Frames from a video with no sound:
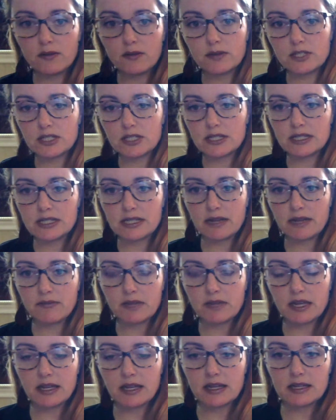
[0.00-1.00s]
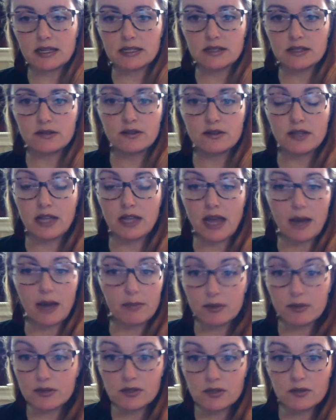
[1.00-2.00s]
which is the same thing as the
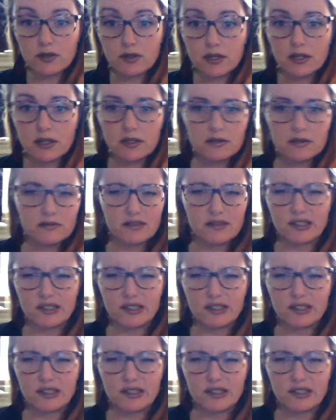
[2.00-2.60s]
Apple Store